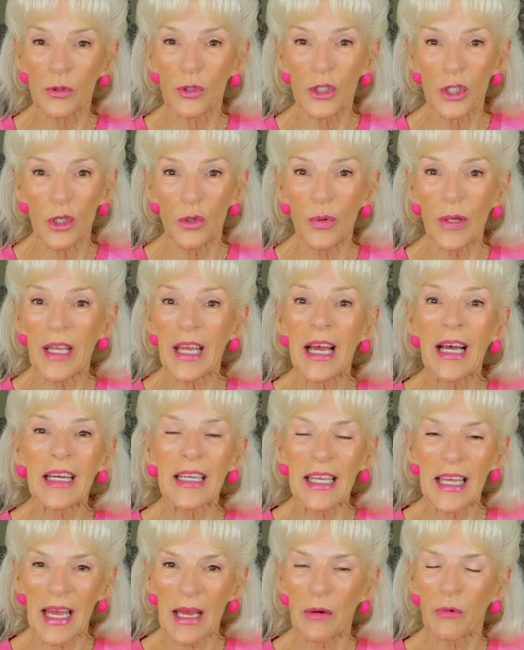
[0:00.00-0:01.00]
doing a
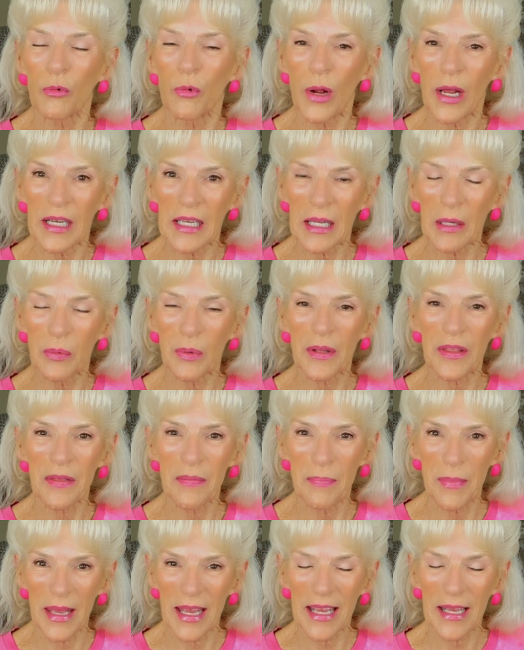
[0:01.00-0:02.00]
get ready with
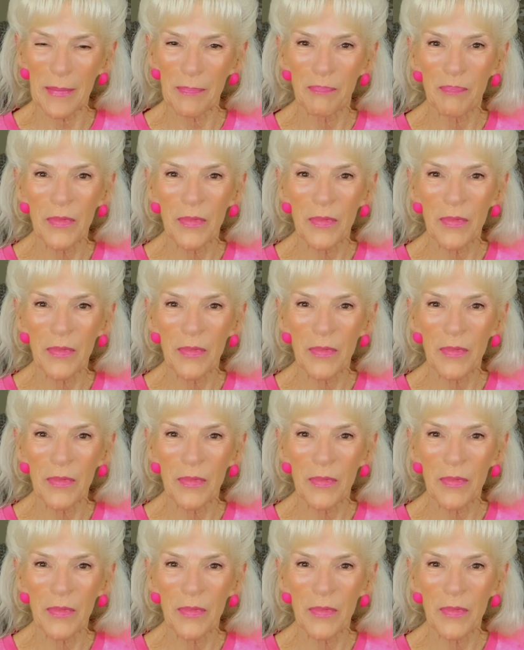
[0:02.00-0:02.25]
me.